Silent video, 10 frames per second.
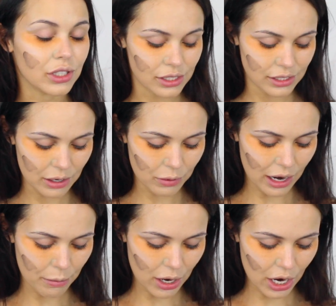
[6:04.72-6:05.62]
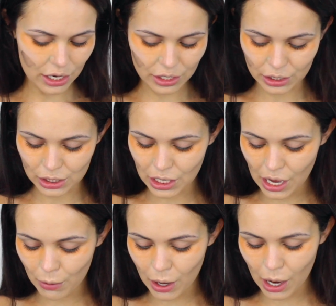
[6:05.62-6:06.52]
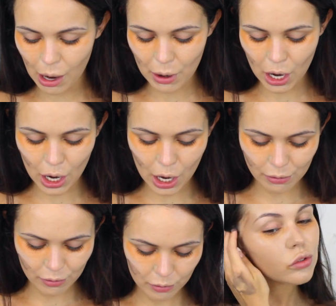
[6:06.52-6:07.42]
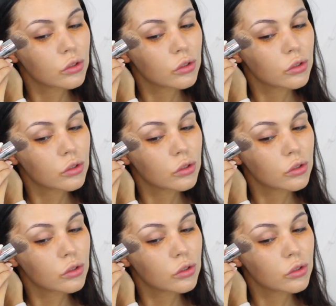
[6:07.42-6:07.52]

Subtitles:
You see what I mean? You see what I mean?